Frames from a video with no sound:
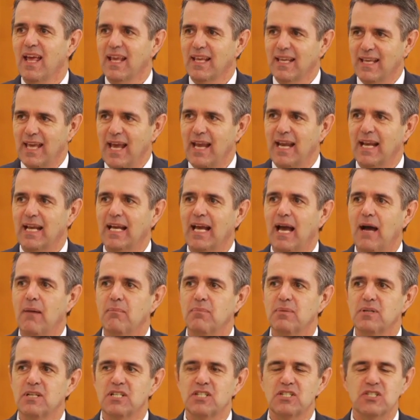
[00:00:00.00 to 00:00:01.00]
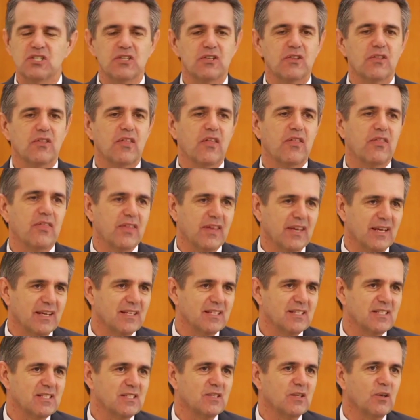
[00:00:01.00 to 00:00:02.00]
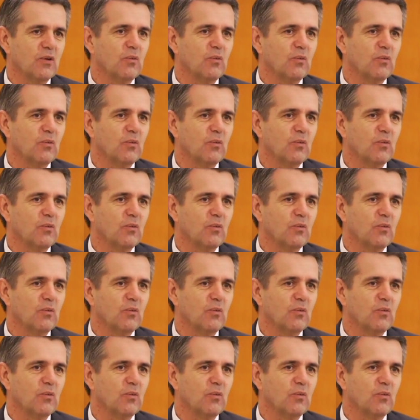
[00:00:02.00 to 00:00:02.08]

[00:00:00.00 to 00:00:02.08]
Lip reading: can accomplish the things